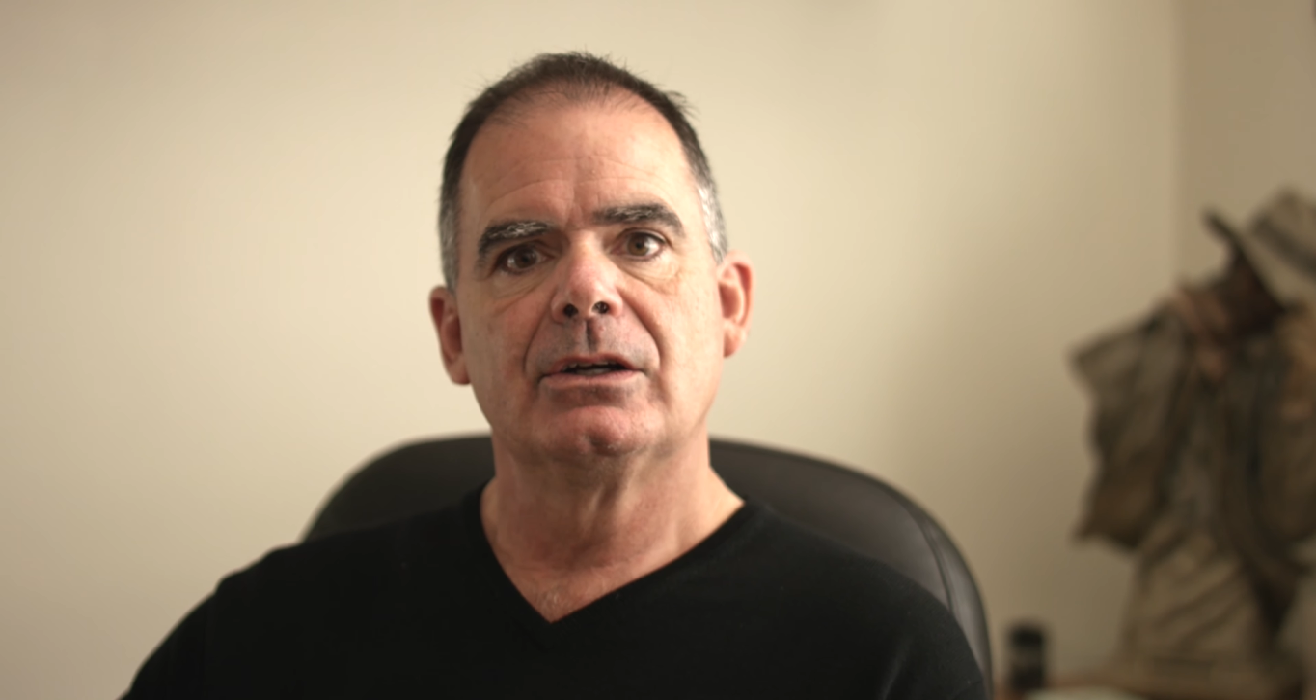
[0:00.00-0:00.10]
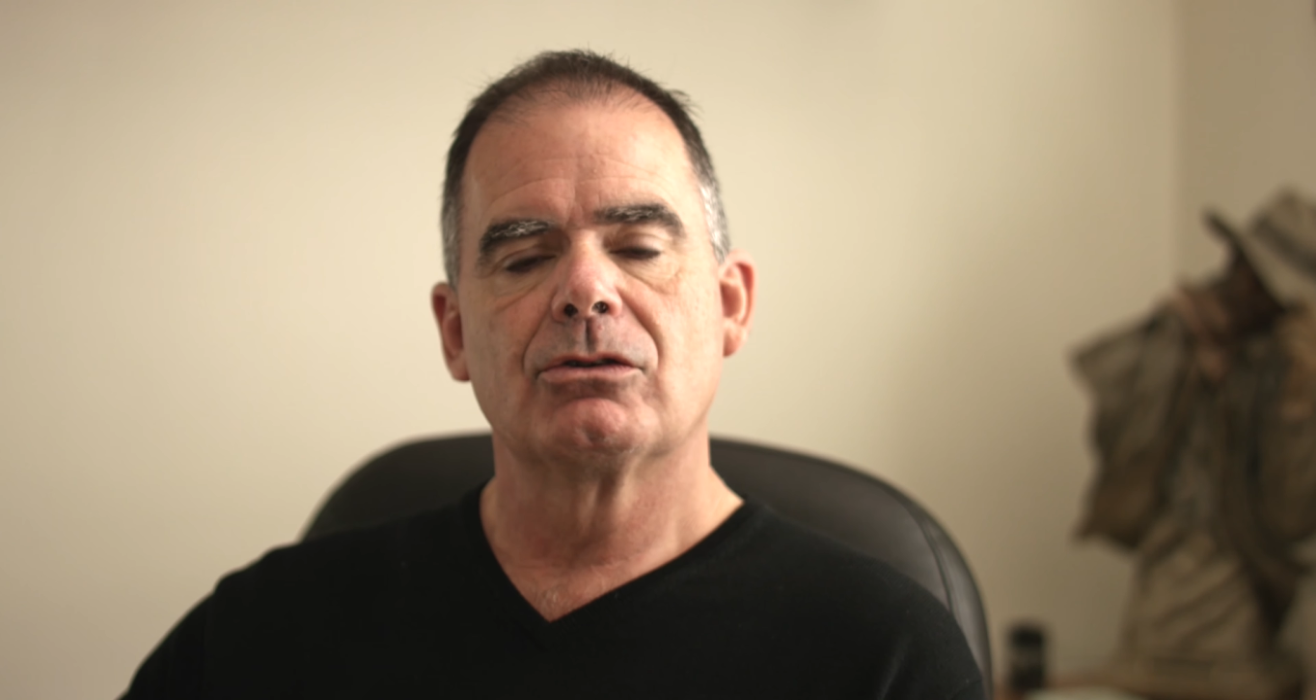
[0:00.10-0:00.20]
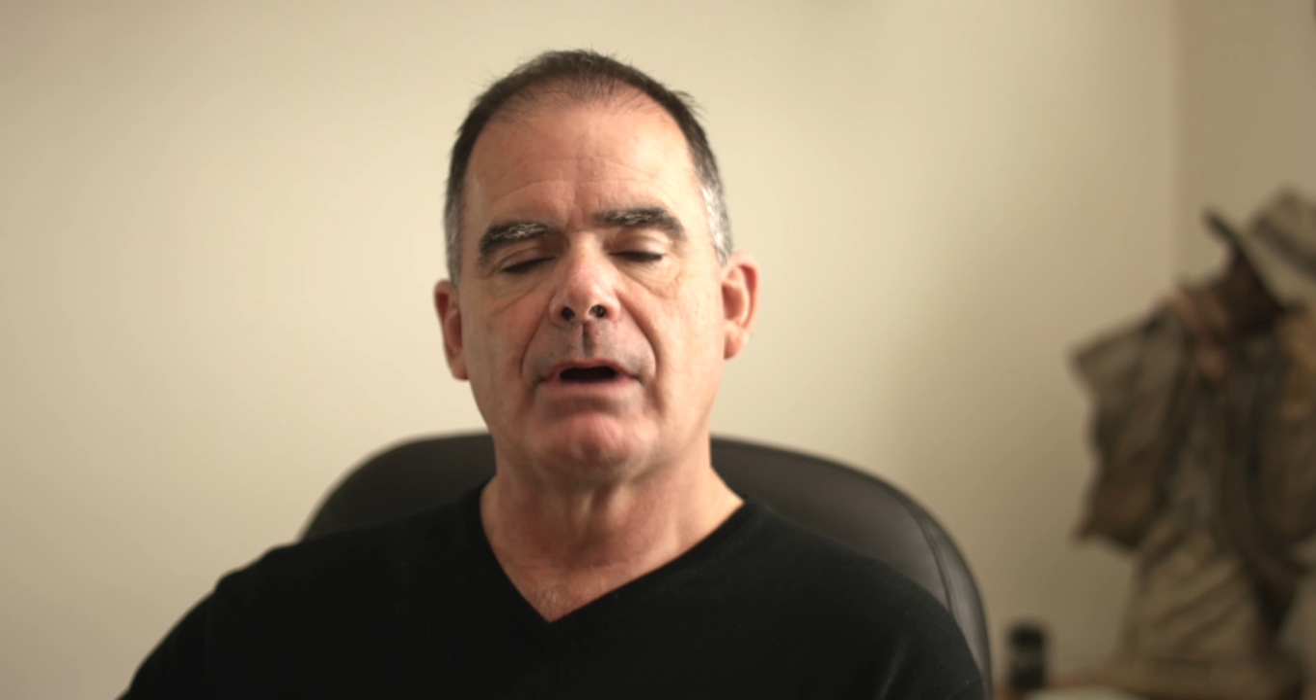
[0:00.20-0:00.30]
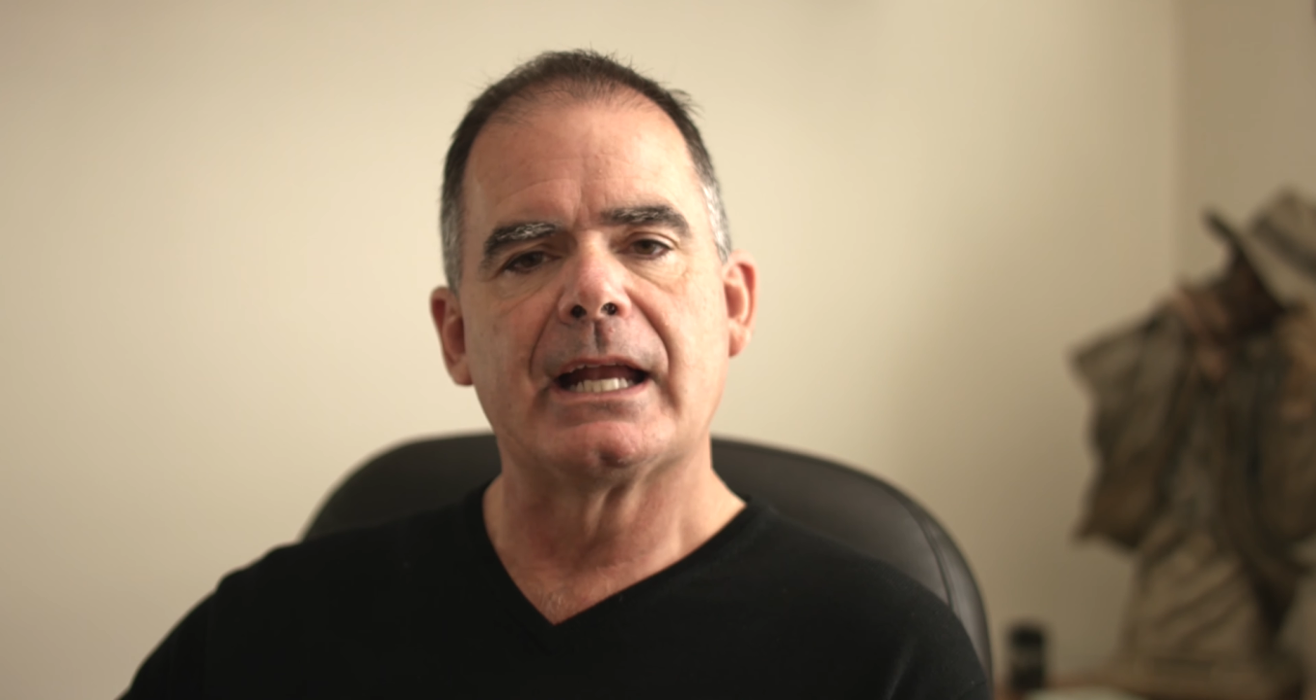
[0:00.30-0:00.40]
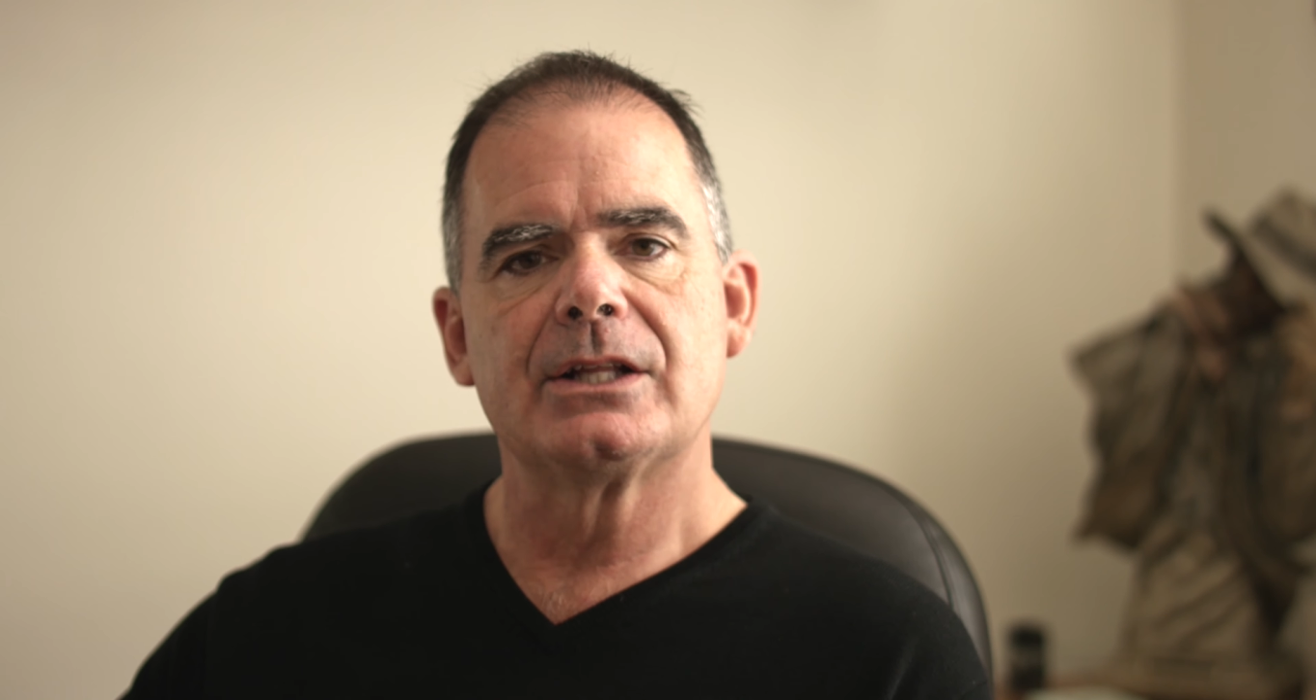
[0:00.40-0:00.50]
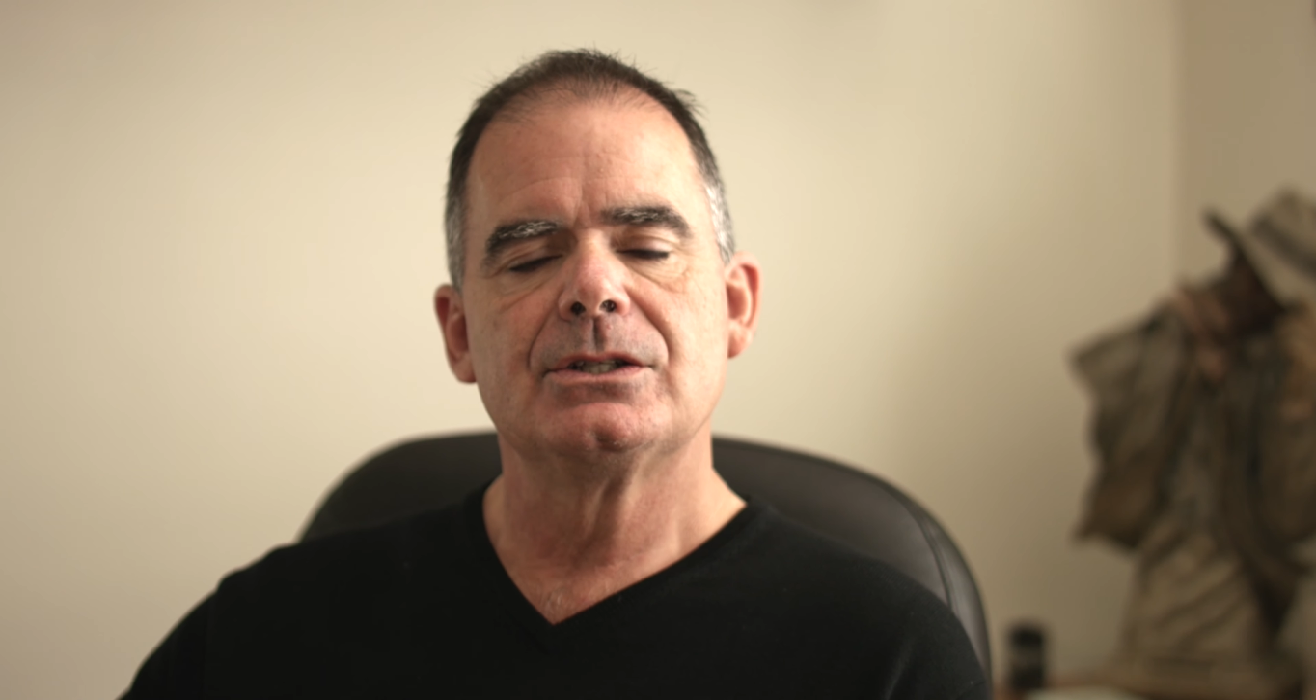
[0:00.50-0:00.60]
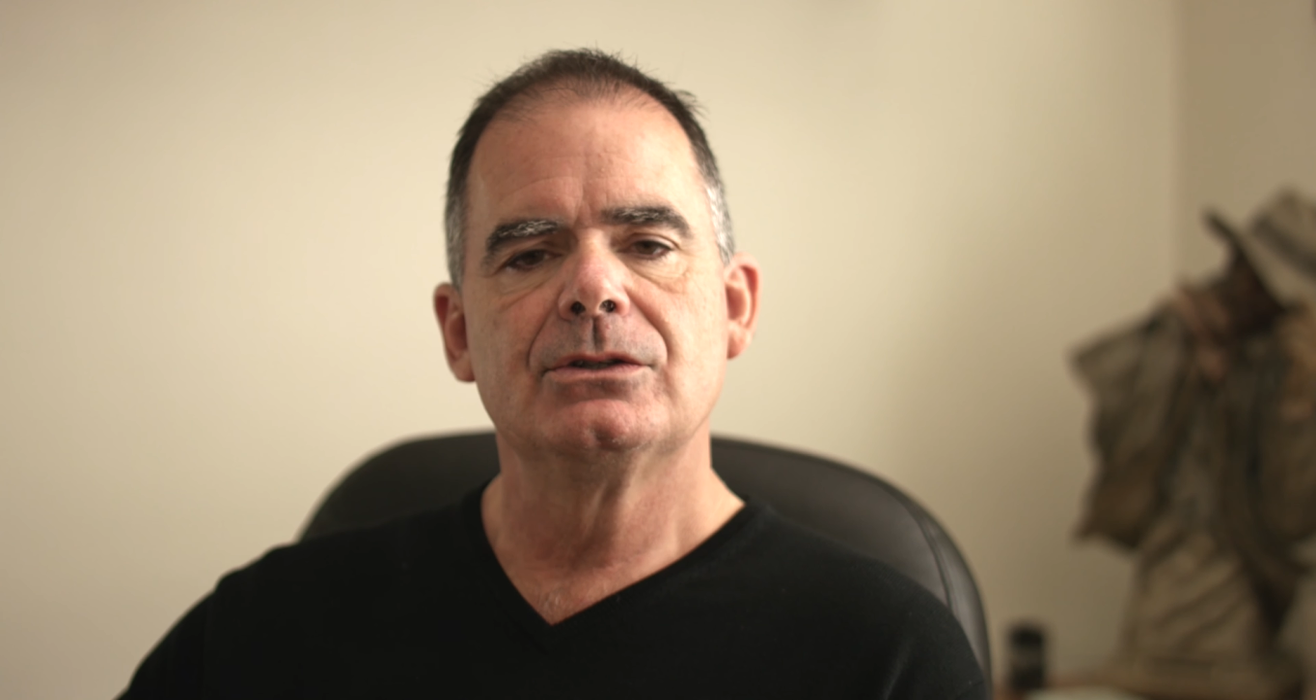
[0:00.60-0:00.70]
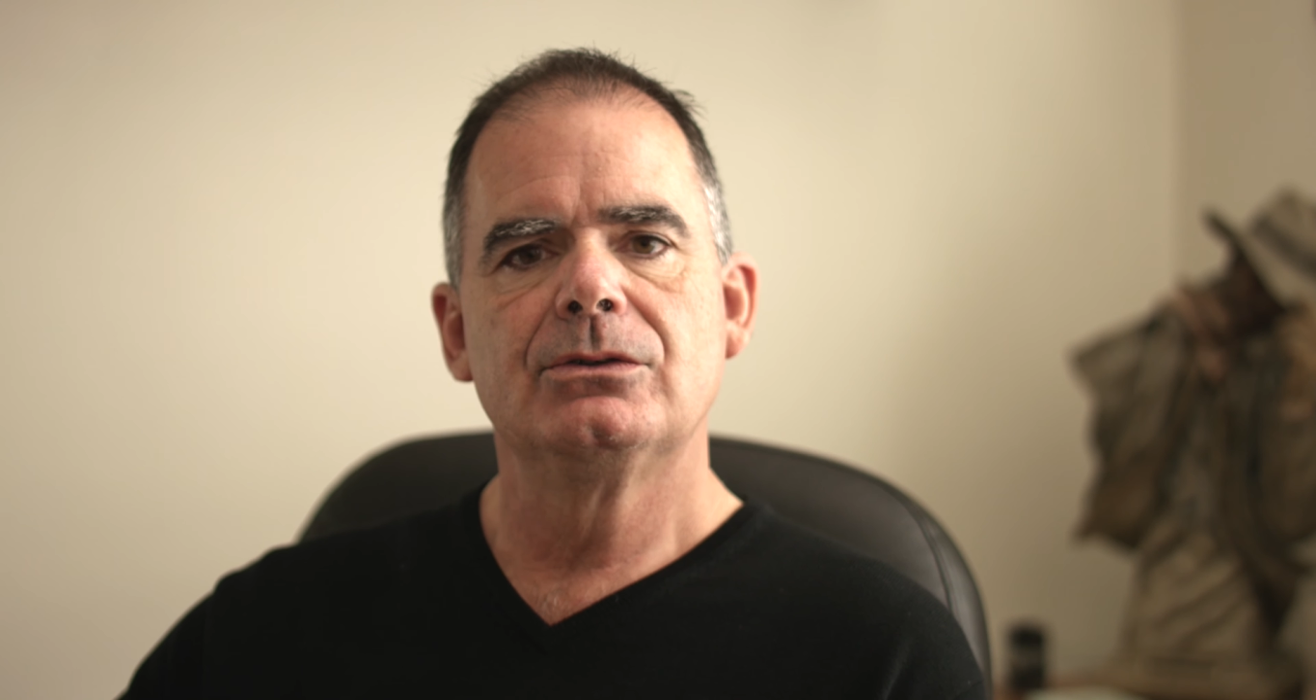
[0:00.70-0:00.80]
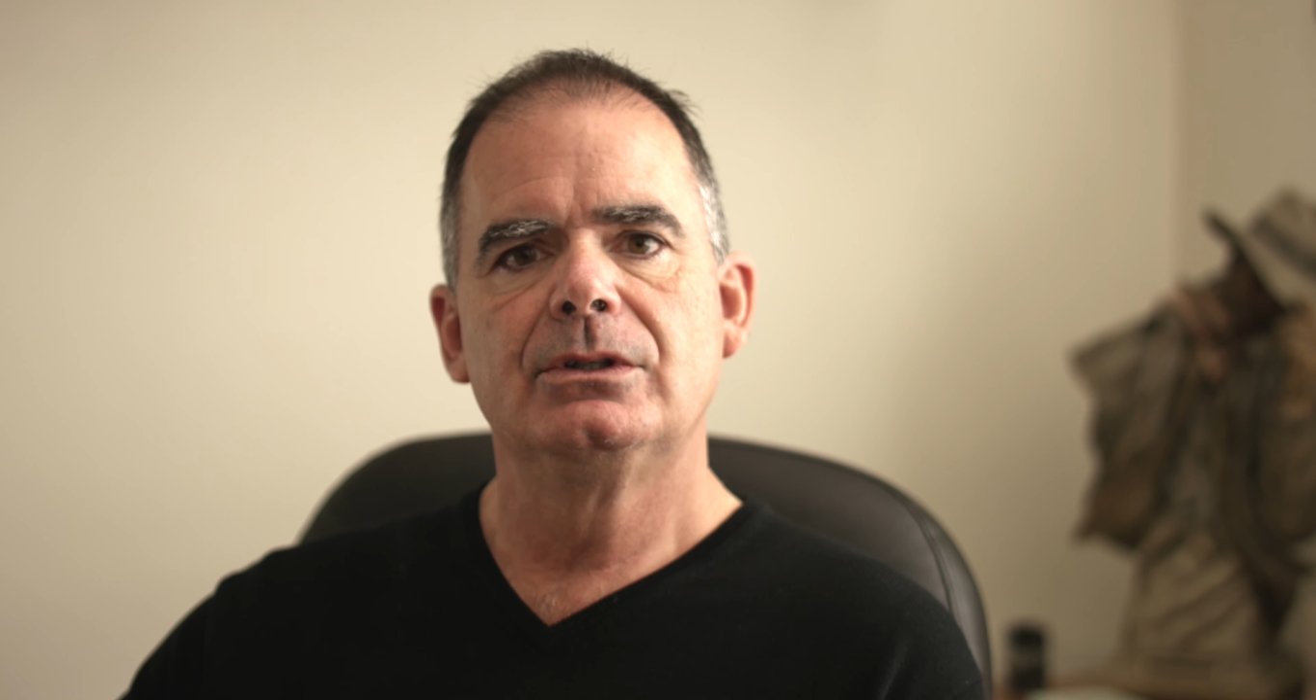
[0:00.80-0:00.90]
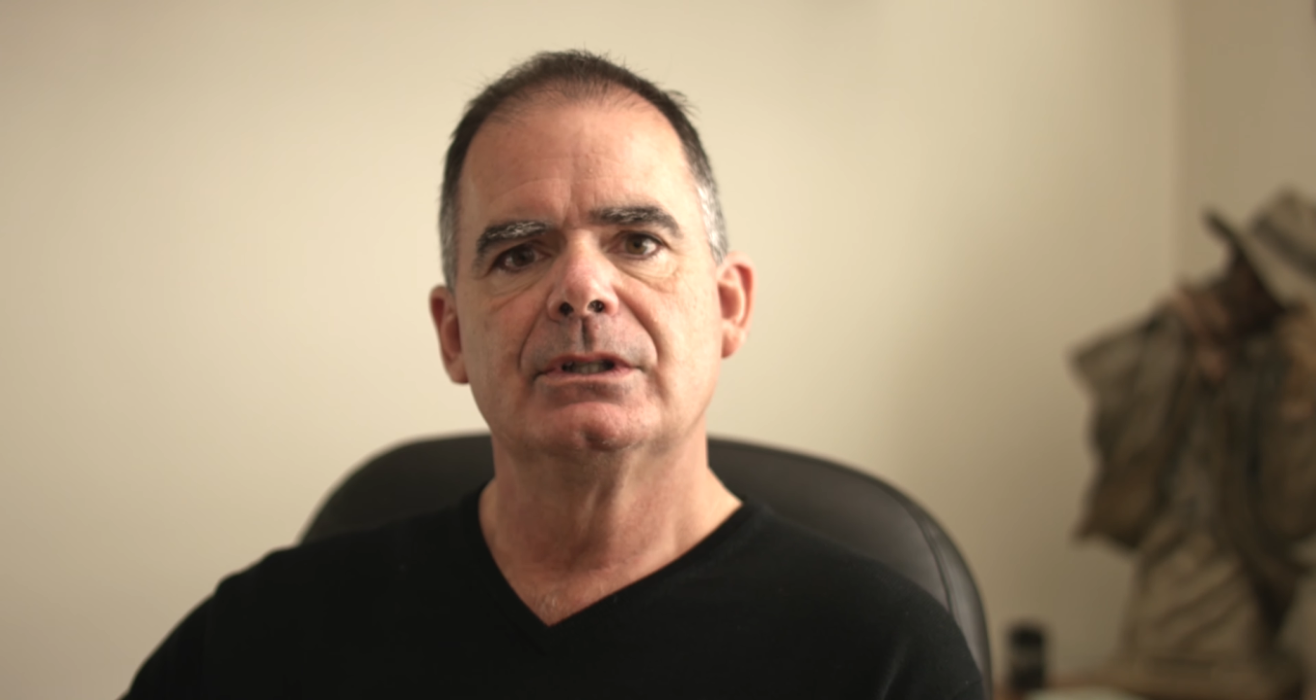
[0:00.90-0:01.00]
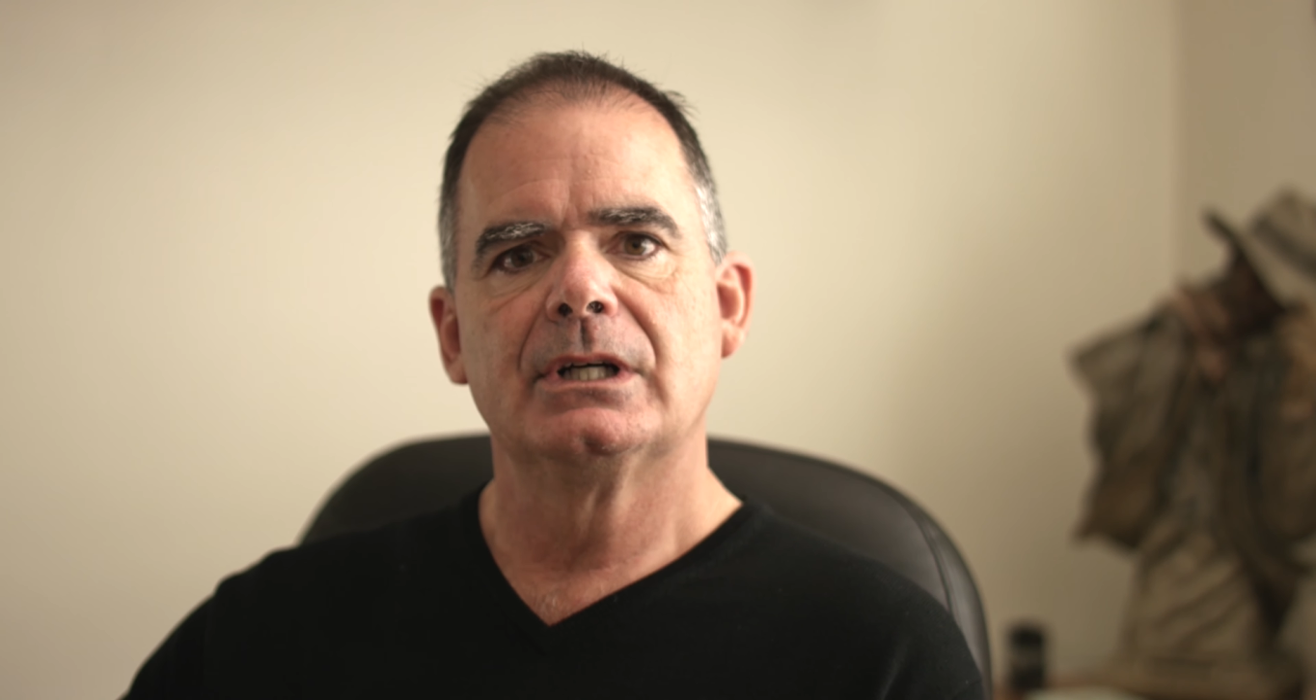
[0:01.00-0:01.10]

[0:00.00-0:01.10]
gratitude.